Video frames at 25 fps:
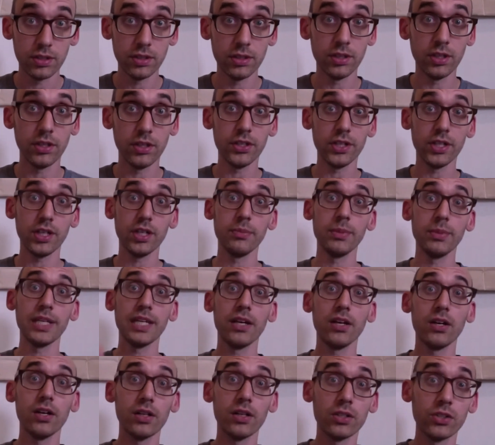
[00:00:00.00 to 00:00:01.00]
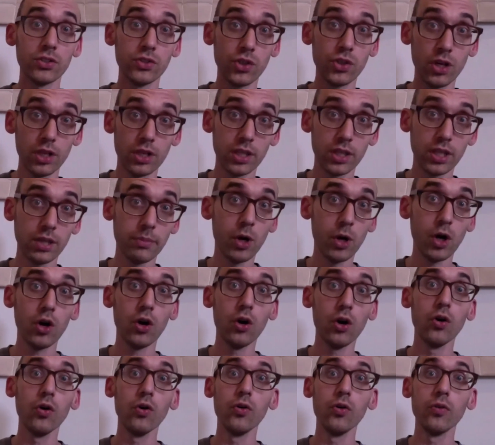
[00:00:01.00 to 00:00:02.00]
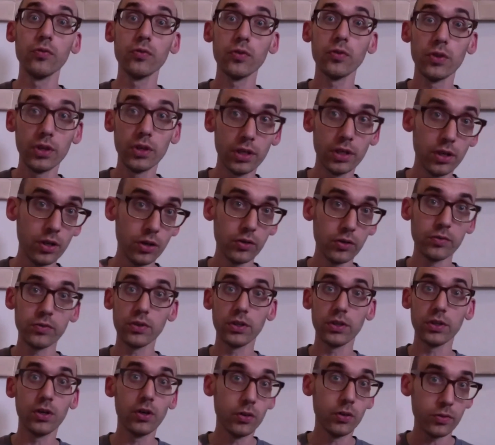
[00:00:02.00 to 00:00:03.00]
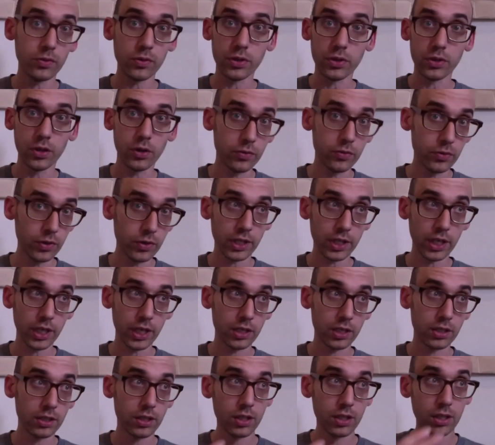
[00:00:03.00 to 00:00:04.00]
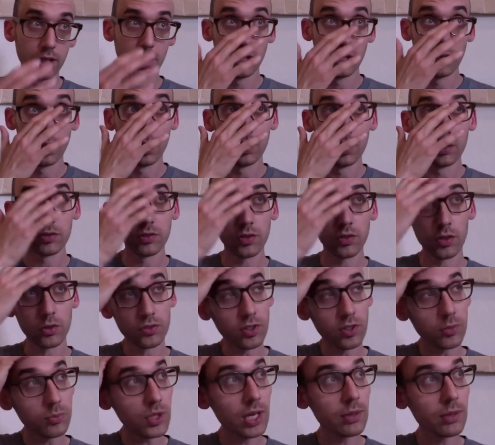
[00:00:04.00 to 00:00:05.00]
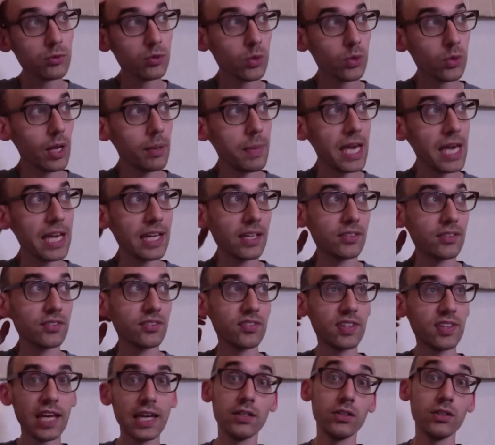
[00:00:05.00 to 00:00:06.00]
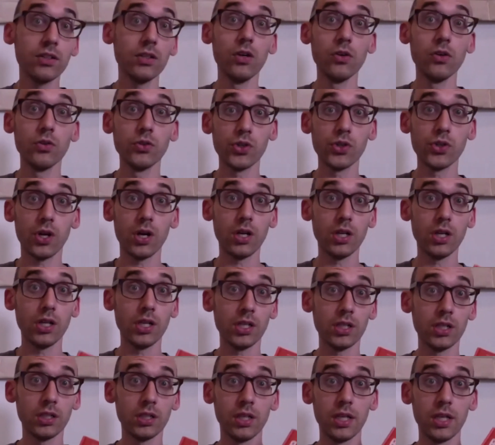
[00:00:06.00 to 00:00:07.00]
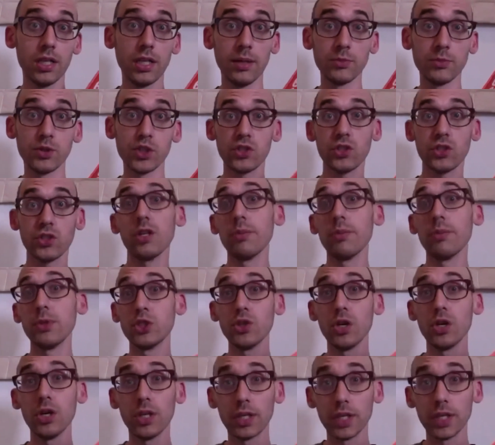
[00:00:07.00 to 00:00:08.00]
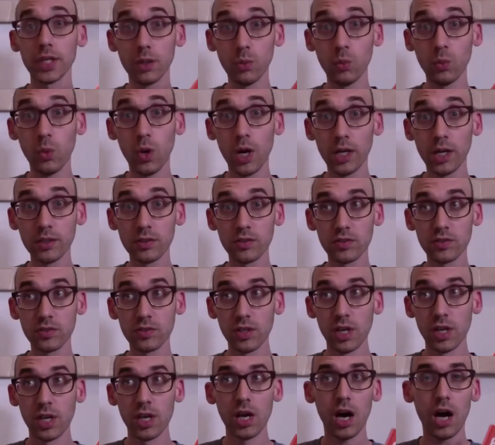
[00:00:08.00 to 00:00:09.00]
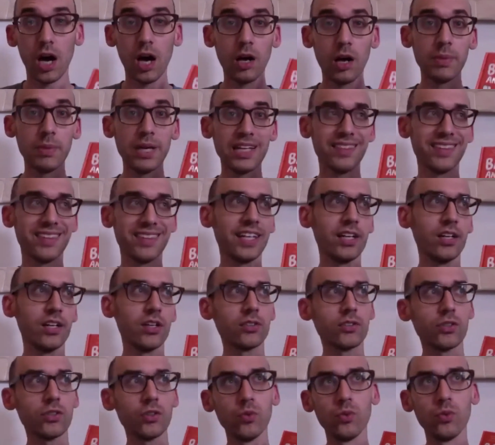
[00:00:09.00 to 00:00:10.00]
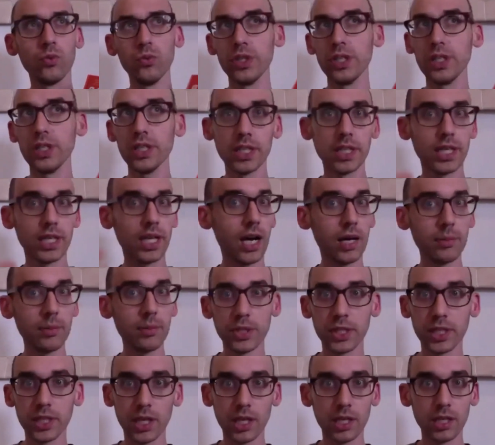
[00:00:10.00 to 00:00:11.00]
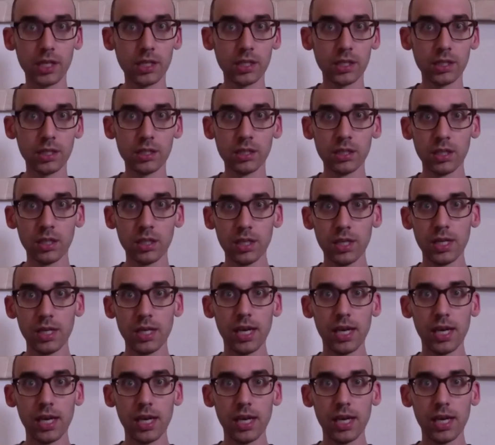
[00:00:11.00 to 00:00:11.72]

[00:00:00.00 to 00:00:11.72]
You know, you're going to be drawing them over and over and over and over again. So sometimes when I make a standalone drawing and I'm just going to be drawing it once, I'll make the character really complicated